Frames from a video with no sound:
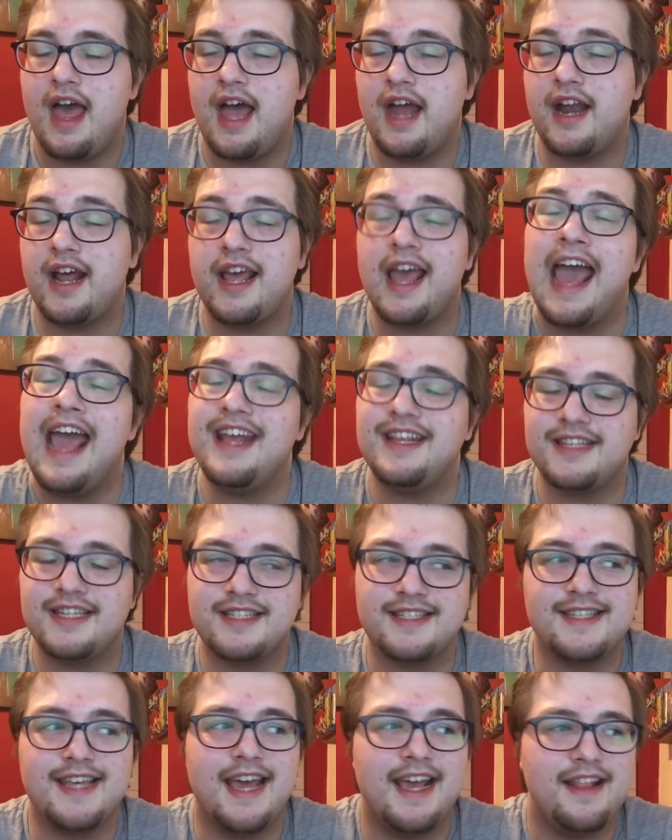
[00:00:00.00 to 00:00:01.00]
and I hate to
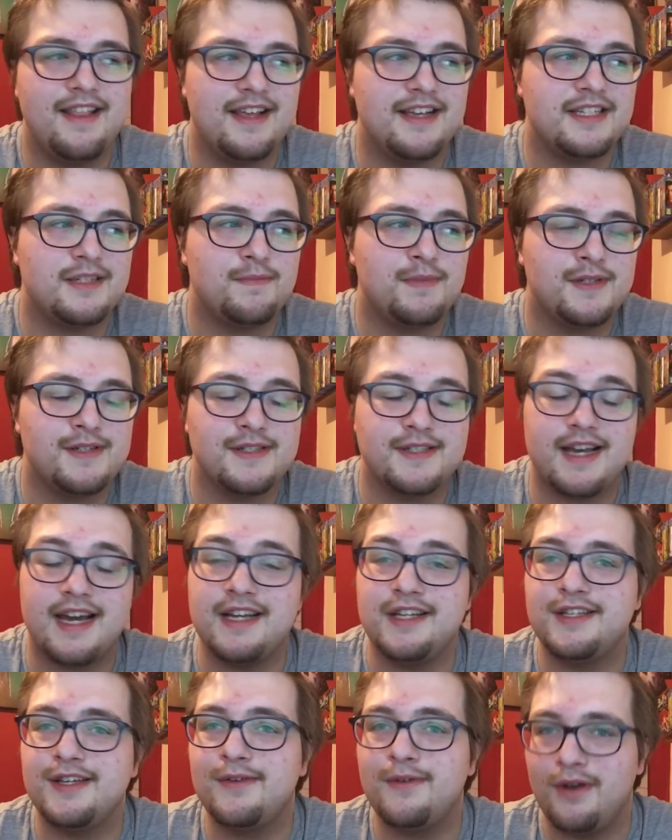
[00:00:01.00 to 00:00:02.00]
say this because I
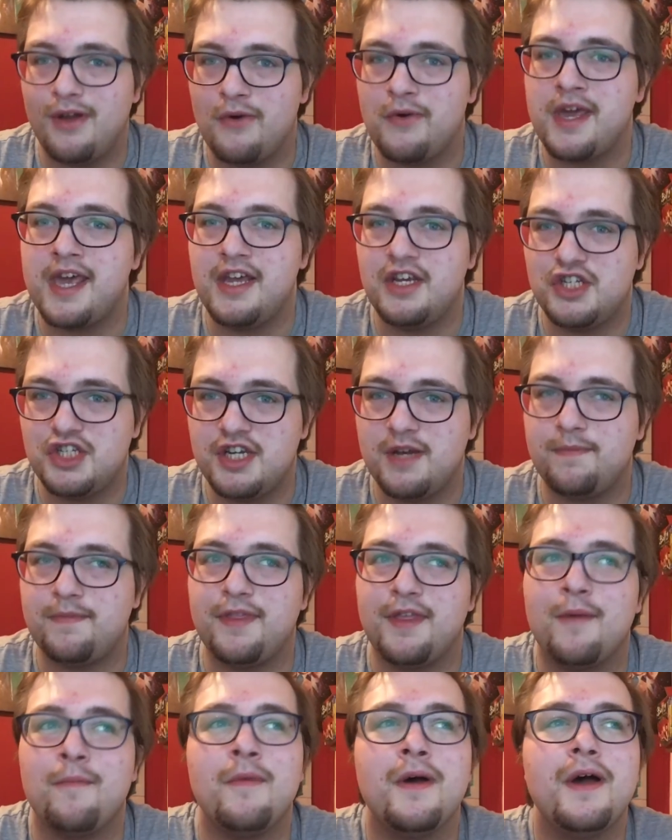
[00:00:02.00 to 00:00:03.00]
do low-key ship
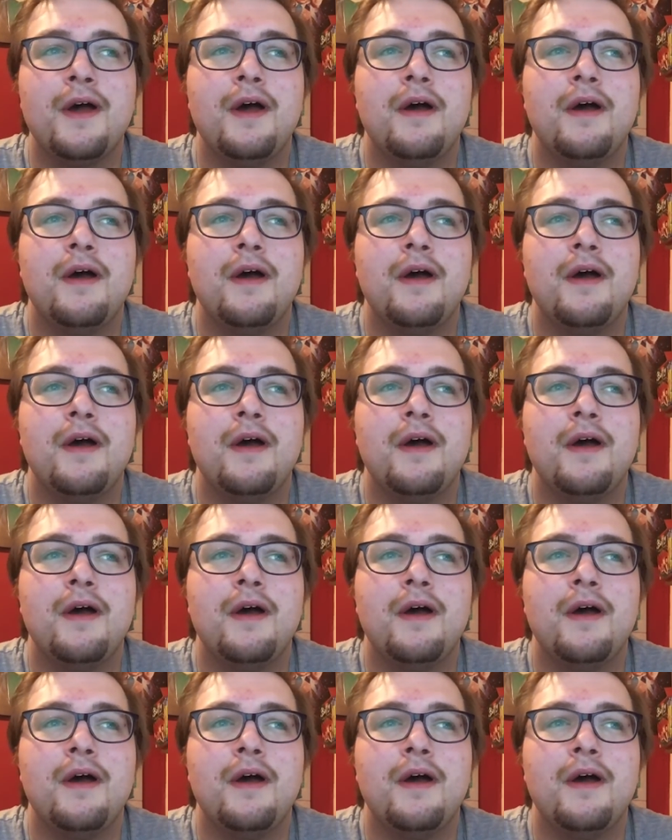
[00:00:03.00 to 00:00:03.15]
them,